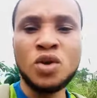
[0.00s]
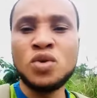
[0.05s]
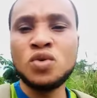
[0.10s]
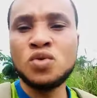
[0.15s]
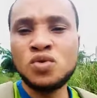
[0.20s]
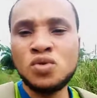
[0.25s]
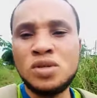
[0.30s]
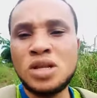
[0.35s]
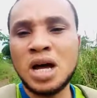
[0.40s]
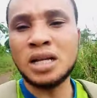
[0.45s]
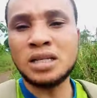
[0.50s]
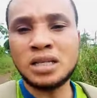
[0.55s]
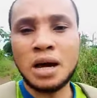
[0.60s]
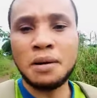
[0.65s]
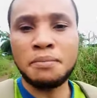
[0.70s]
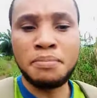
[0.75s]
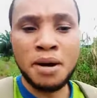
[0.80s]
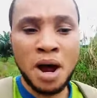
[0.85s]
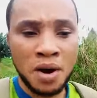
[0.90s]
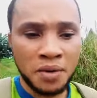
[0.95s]
you that are
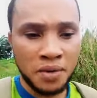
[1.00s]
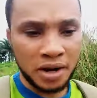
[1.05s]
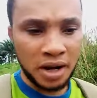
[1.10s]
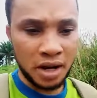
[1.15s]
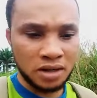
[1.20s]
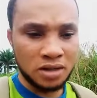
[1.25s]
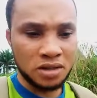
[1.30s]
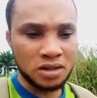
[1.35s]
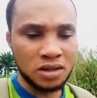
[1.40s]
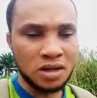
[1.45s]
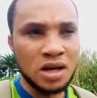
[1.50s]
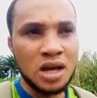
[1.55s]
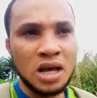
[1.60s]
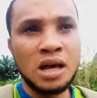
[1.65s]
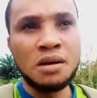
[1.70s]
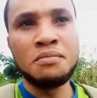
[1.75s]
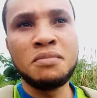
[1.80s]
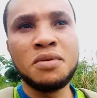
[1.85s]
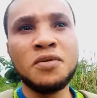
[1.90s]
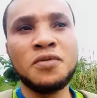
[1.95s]
buried,
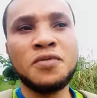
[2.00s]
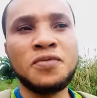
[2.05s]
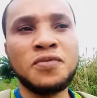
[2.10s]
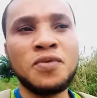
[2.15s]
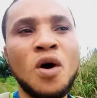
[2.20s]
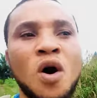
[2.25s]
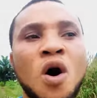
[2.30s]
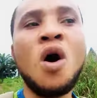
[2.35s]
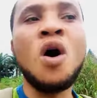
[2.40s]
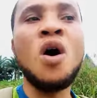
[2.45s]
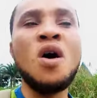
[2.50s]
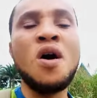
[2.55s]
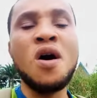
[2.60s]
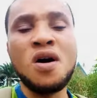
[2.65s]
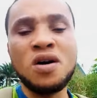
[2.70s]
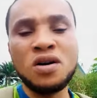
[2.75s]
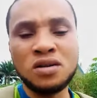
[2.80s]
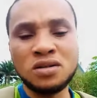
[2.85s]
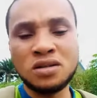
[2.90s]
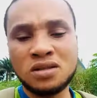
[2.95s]

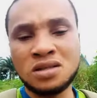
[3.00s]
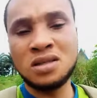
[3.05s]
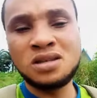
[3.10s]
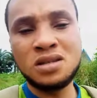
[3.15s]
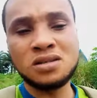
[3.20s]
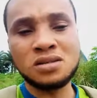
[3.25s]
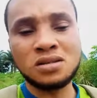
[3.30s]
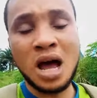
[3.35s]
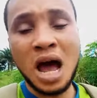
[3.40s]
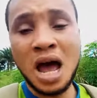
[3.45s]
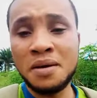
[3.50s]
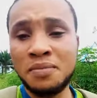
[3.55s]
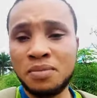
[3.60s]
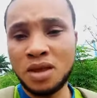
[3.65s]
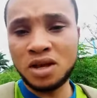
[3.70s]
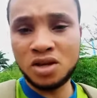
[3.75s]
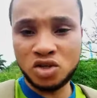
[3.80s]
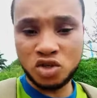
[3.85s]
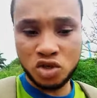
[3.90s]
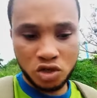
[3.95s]
before this time
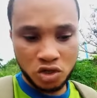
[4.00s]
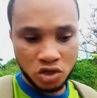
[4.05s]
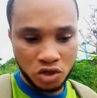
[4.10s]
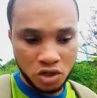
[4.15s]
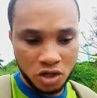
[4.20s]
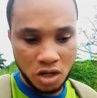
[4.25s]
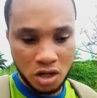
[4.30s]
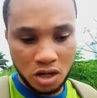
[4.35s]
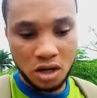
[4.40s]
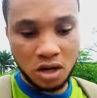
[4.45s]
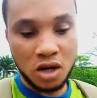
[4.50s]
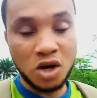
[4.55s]
next year,